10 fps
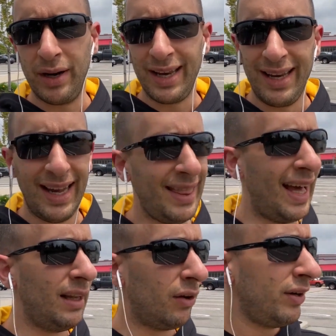when I can get
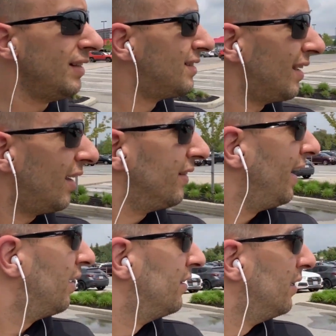that learning style
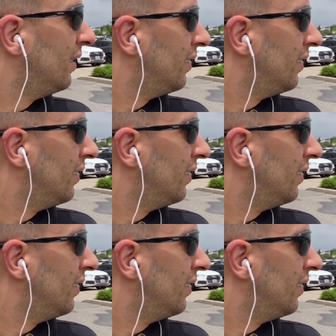down,